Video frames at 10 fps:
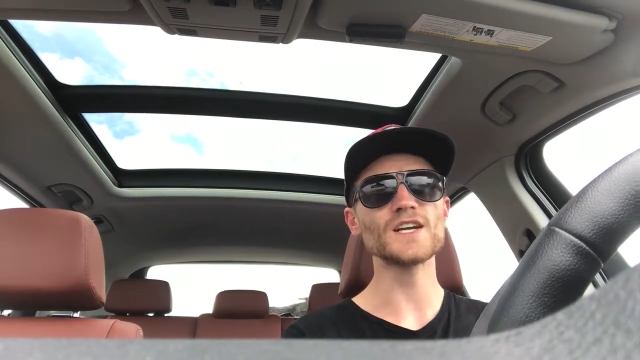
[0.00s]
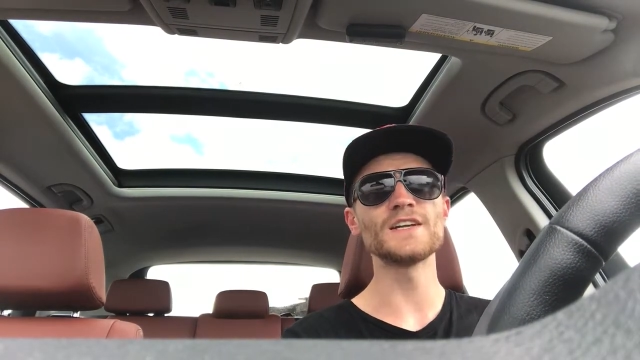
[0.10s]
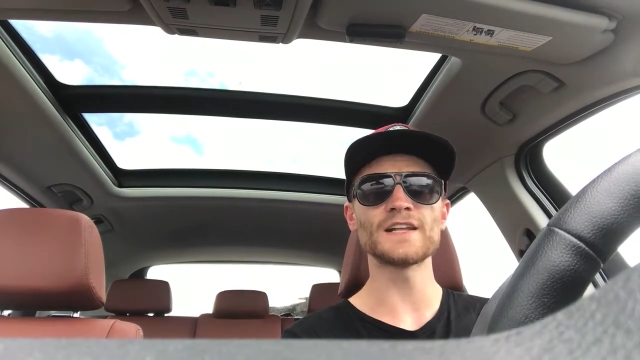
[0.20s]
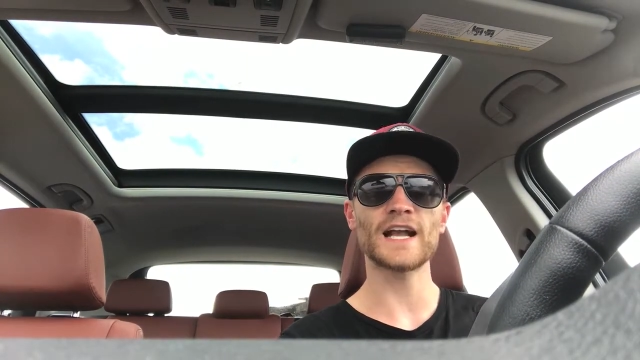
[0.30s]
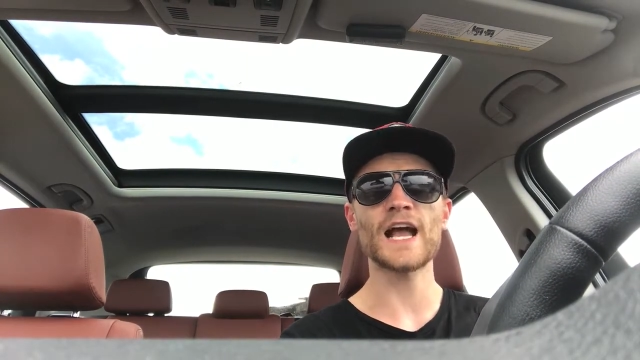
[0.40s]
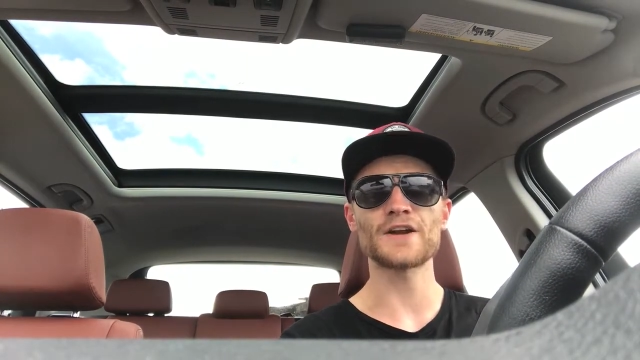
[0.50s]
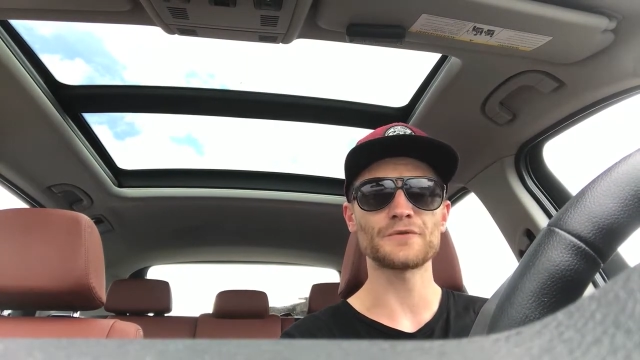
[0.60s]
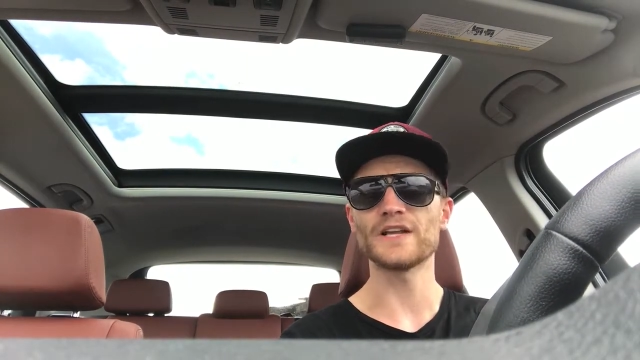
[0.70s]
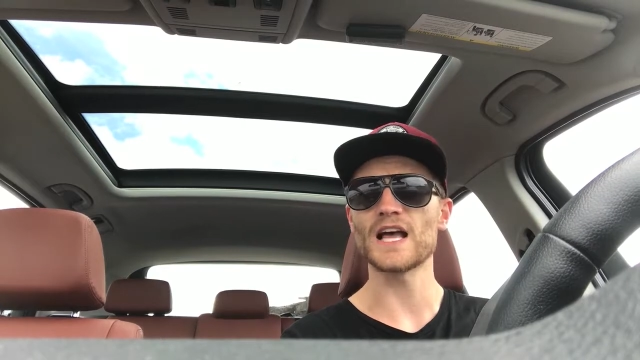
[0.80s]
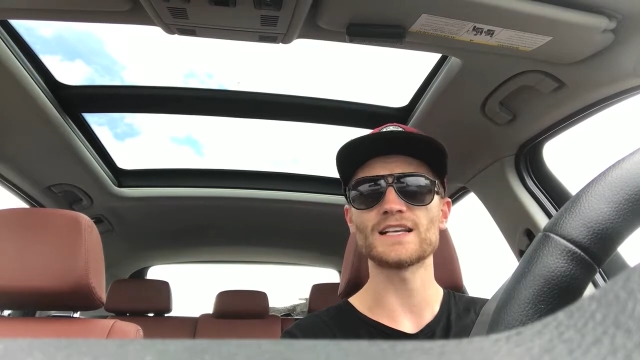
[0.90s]
then I kind of
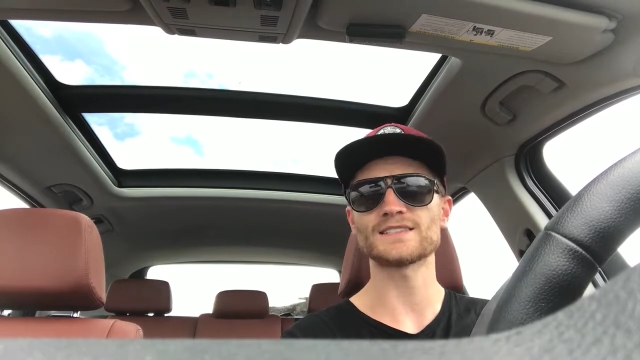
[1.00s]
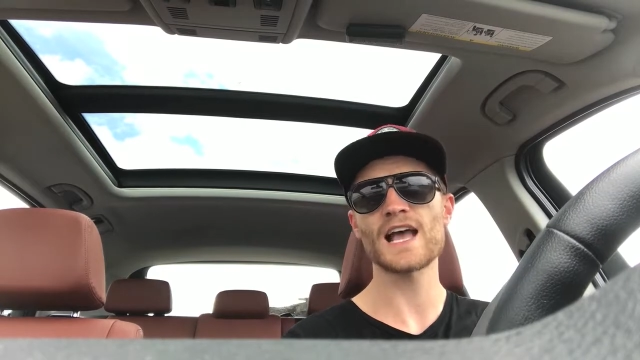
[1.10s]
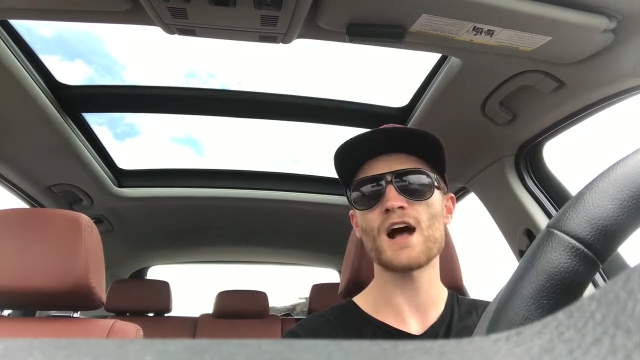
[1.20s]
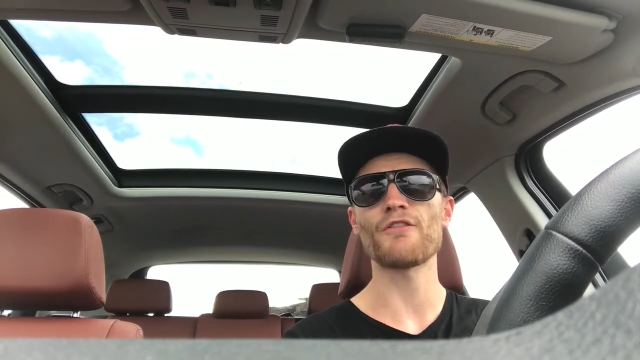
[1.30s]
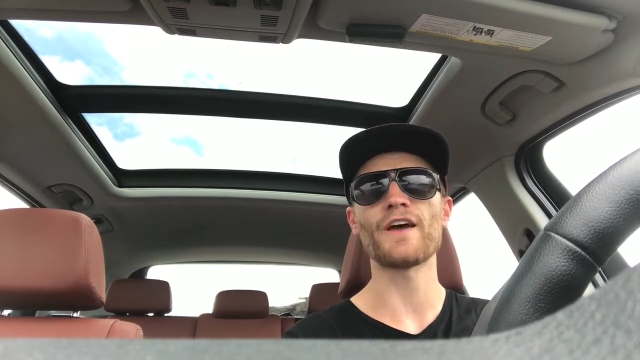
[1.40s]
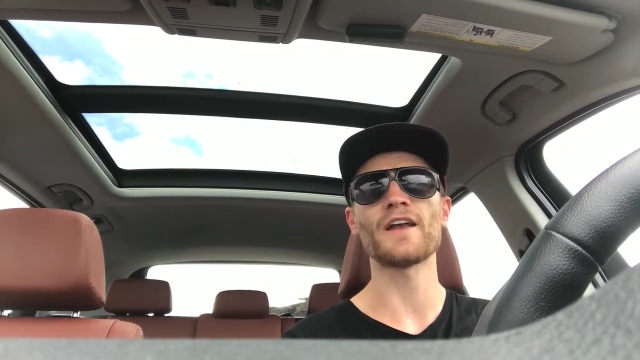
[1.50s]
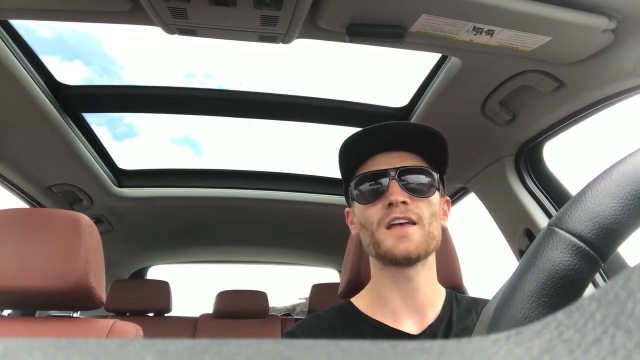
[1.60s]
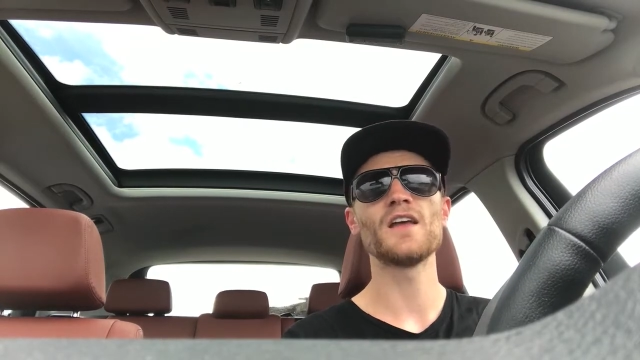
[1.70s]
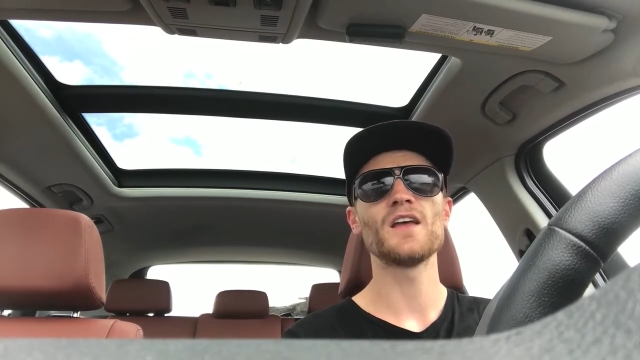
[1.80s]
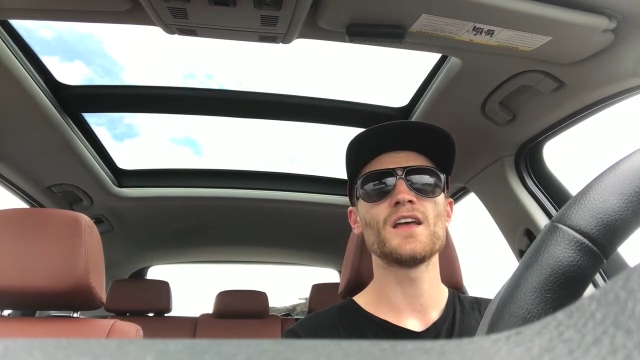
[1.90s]
realize now that
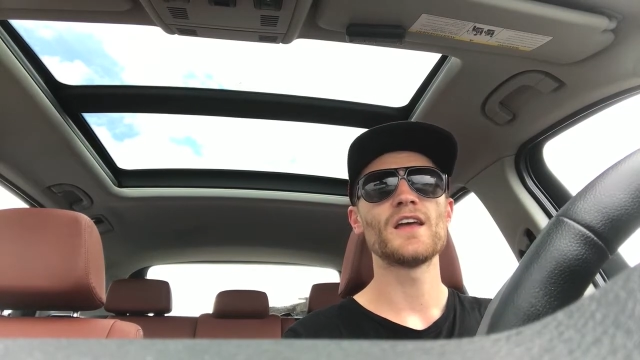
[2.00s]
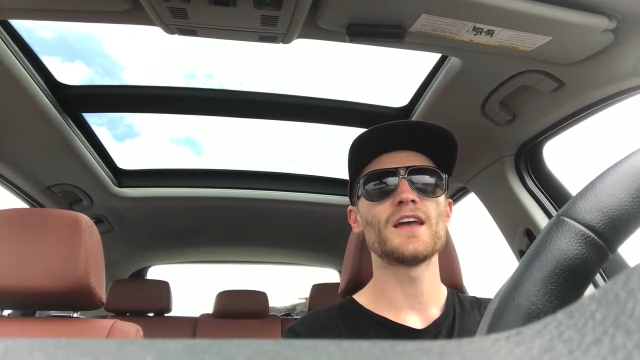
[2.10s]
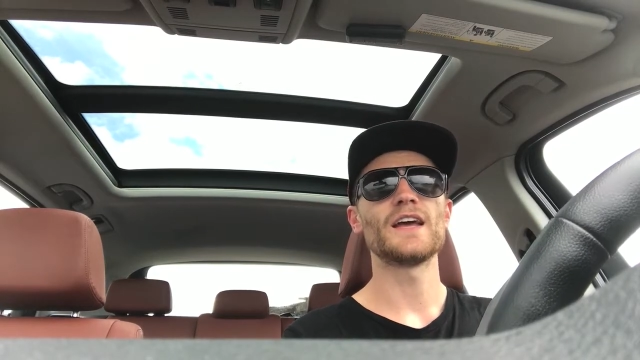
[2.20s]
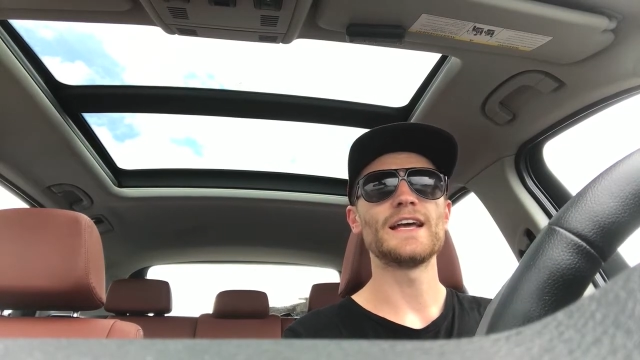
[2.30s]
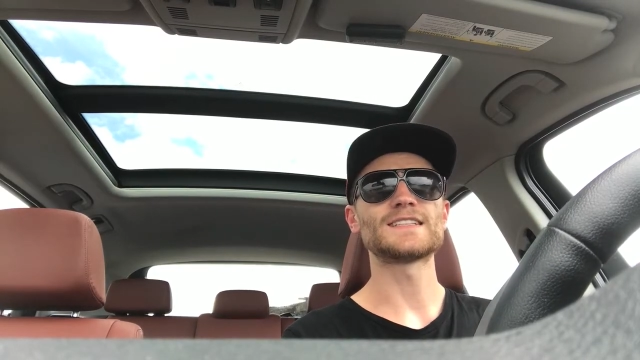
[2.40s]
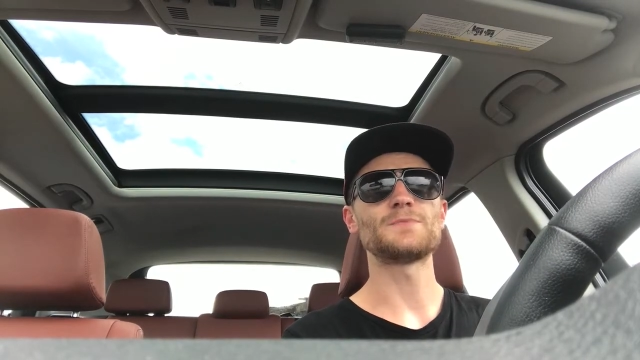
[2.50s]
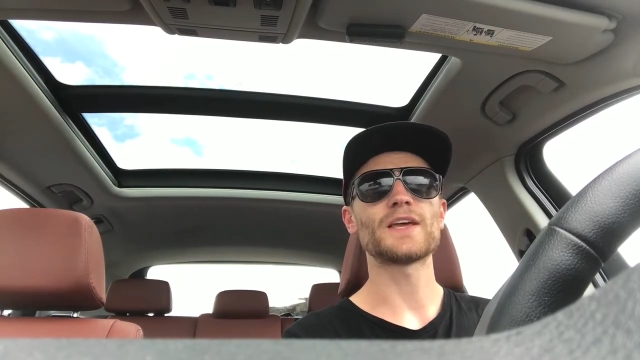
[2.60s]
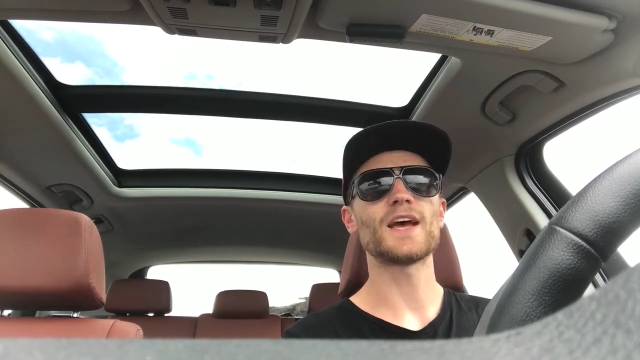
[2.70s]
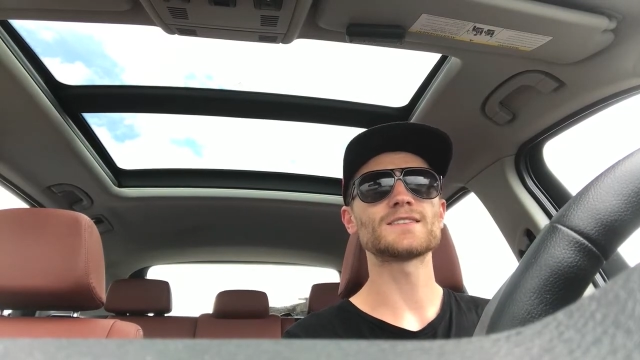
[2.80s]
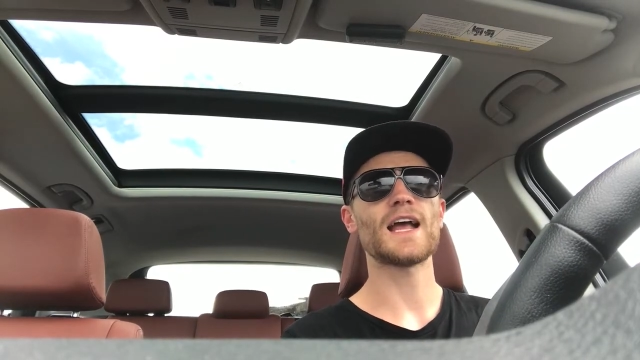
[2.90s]
it's
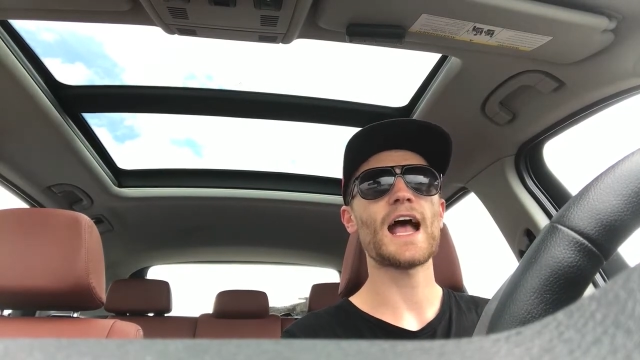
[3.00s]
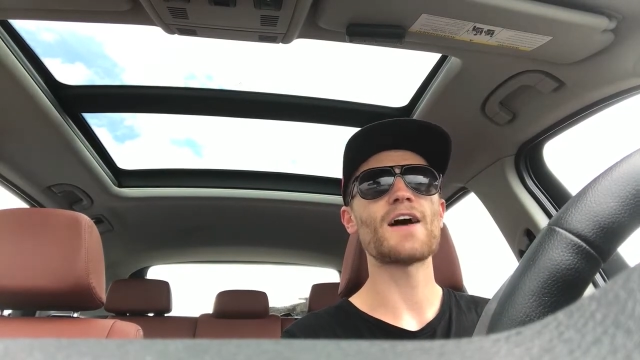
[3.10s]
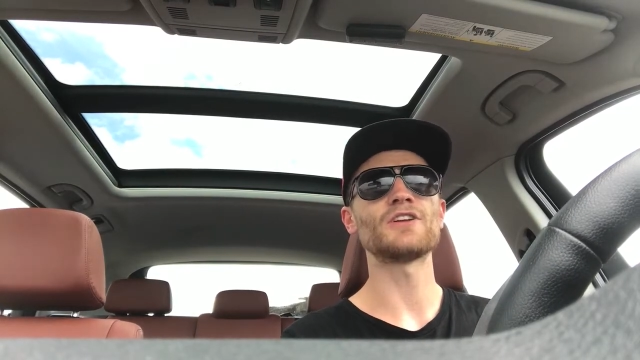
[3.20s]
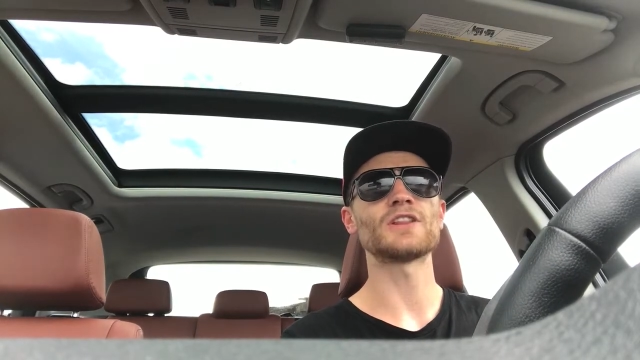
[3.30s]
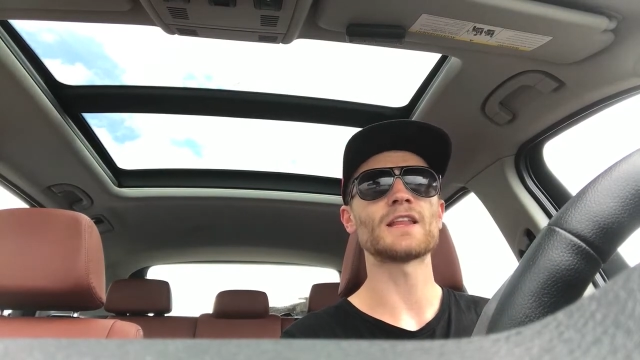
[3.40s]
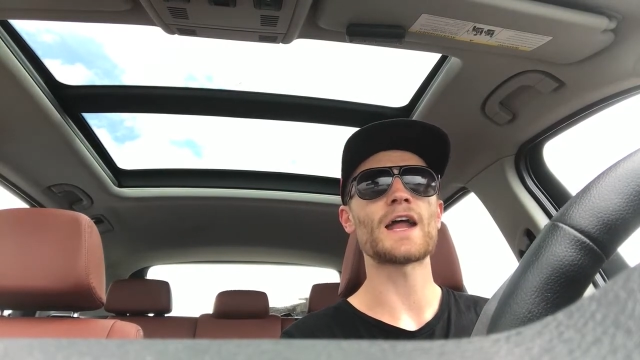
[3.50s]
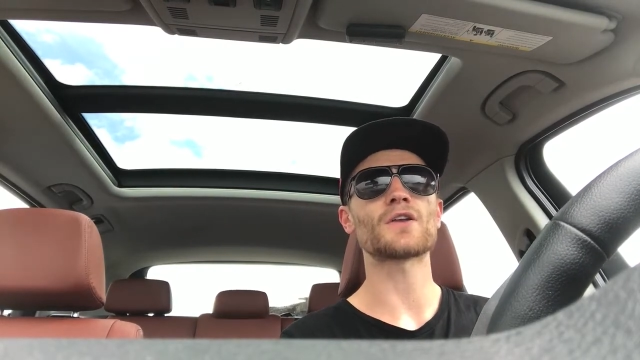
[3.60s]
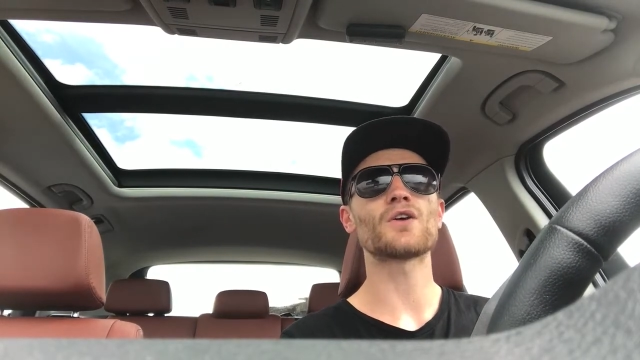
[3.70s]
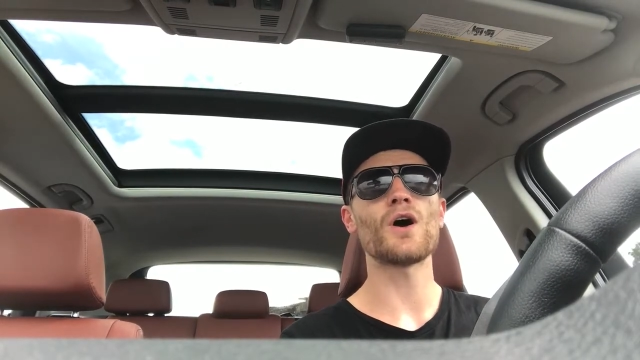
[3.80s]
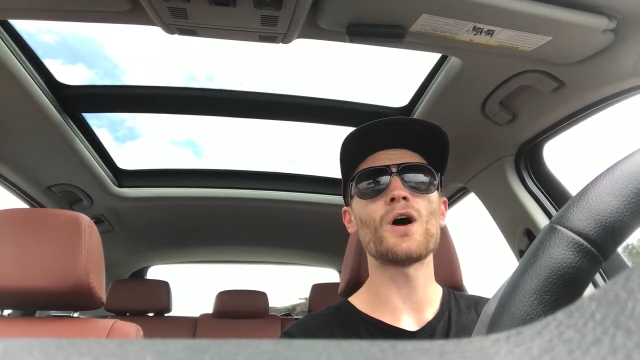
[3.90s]
because I haven't let
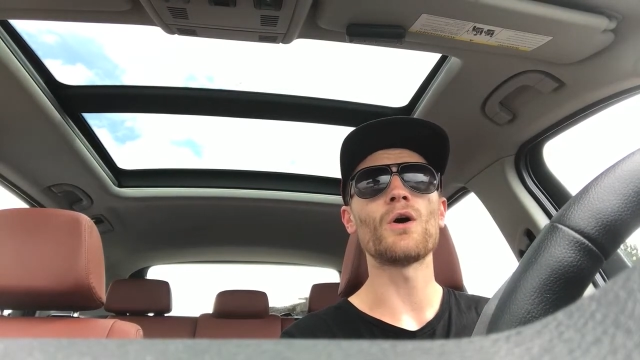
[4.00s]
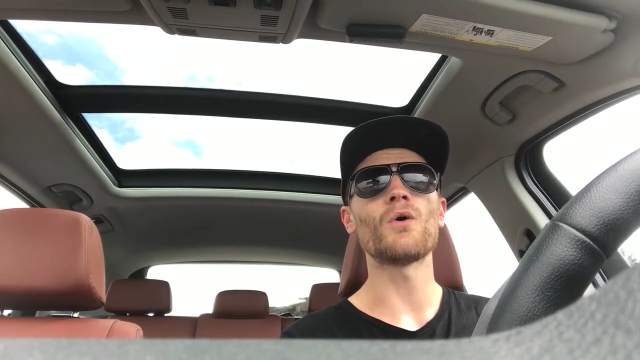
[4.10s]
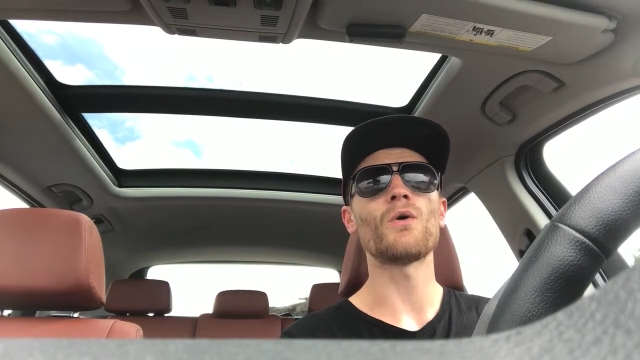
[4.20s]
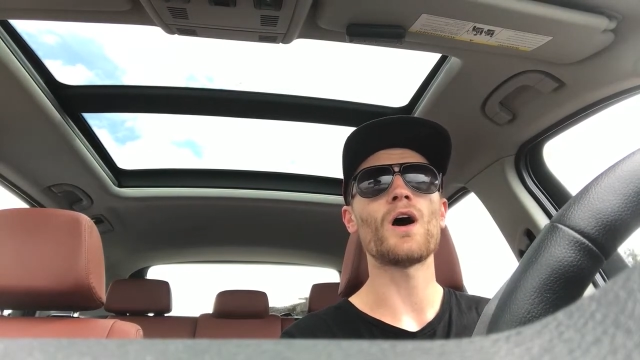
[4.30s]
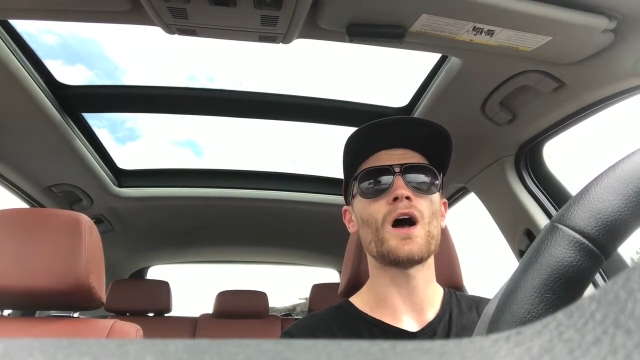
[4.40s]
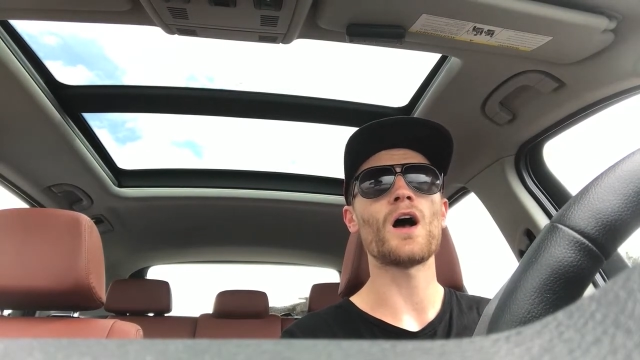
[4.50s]
go